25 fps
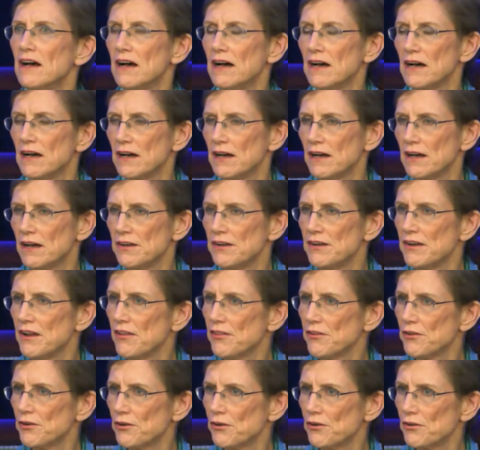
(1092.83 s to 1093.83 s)

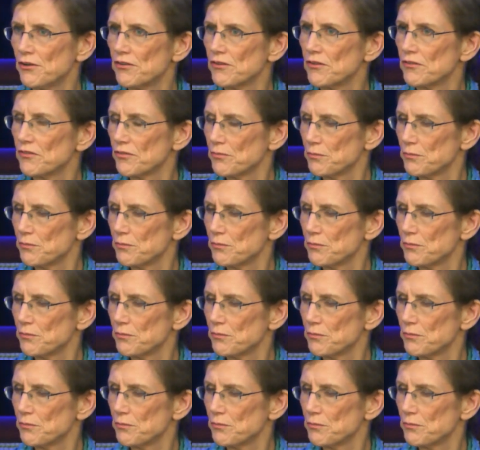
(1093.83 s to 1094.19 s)
Another